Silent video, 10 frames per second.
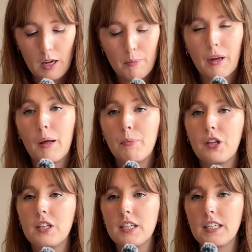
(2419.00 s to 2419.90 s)
but I'll
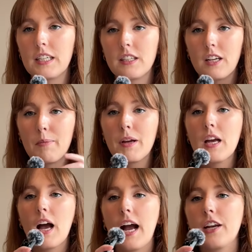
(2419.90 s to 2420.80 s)
put the details up.
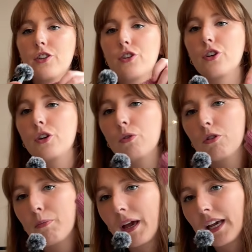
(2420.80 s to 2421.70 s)
I do know
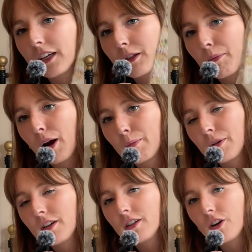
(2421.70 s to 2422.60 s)
the pink and the
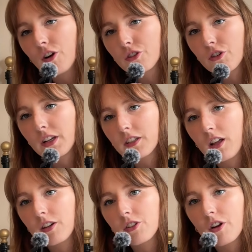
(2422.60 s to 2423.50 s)
purple contrast
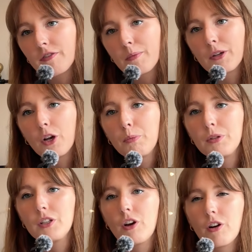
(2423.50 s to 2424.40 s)
colors are from a
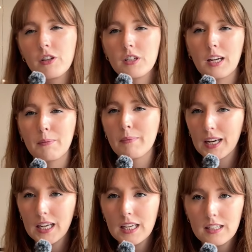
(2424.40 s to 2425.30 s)
Copeland Yarns like
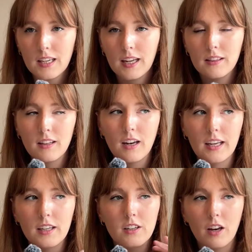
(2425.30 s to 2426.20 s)
mini set that
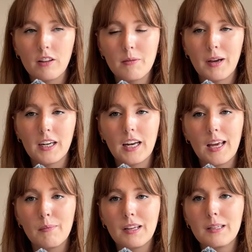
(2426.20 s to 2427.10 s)
like none of them had a
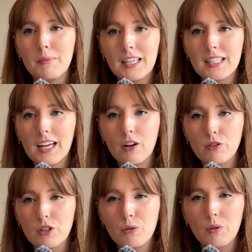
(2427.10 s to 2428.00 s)
name, and the mini set
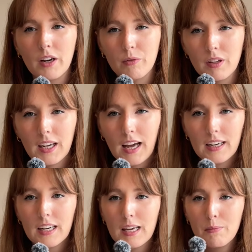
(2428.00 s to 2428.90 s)
also I don't think had
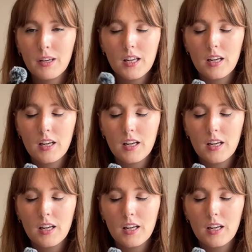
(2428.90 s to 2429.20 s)
a name.